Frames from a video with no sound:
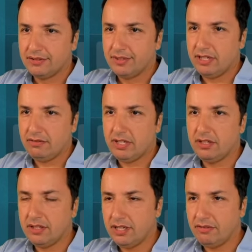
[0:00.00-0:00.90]

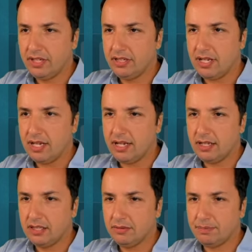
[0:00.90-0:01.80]
even
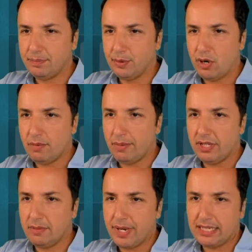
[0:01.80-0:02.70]
probably
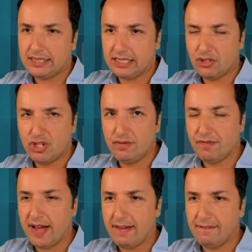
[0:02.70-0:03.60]
the best is
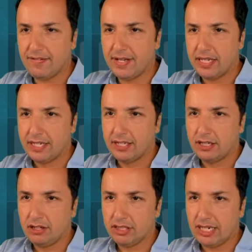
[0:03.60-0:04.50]
G5,
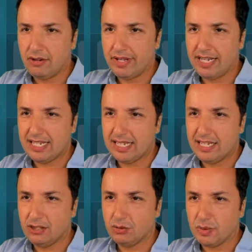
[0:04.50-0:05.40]
not allowing his
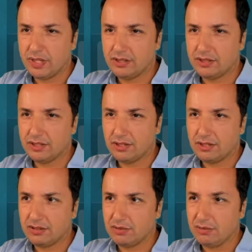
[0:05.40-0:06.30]
king to enter.
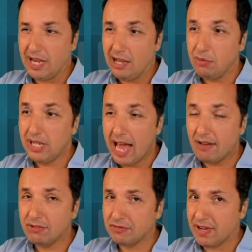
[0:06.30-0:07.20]
So I would
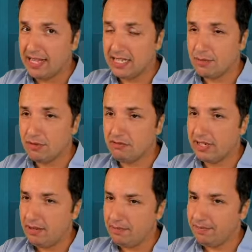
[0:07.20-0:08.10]
have to find this move, and
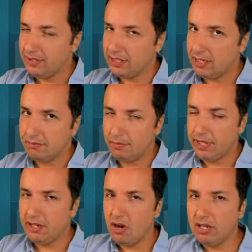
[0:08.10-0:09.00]
I'm
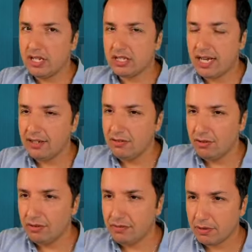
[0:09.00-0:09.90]
being honest, I don't
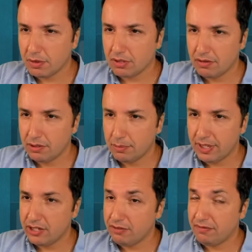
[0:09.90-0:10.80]
know if I was going to
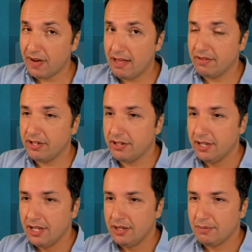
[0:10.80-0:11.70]
play G5 here,
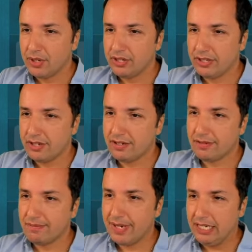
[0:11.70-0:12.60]

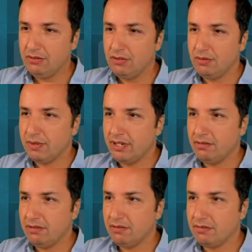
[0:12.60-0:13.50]
because I don't
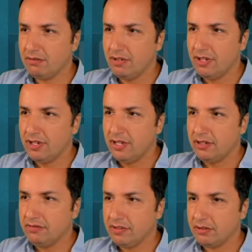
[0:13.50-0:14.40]
know
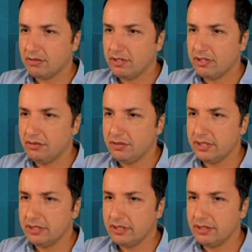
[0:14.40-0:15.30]
if I was going to do it.